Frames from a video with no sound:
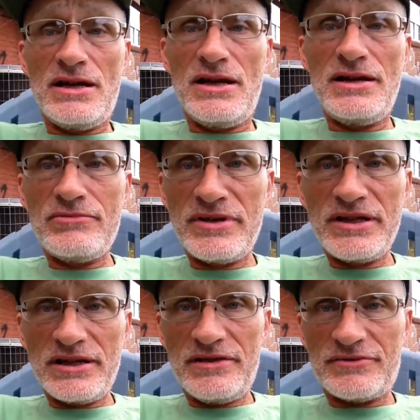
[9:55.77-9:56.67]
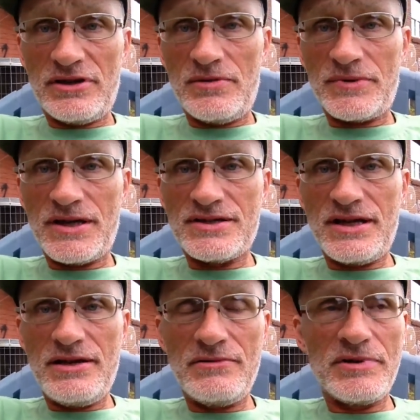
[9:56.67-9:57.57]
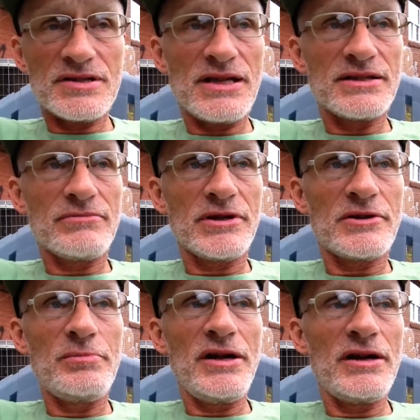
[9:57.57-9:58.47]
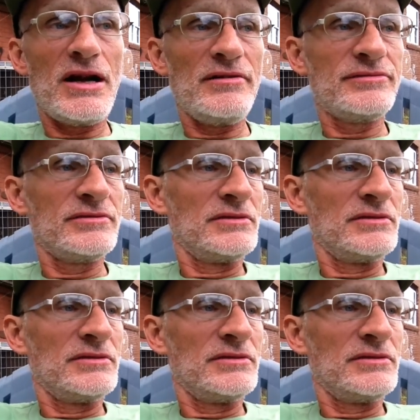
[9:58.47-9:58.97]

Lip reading: And they really love Trump because they know what it's like to work your butt off.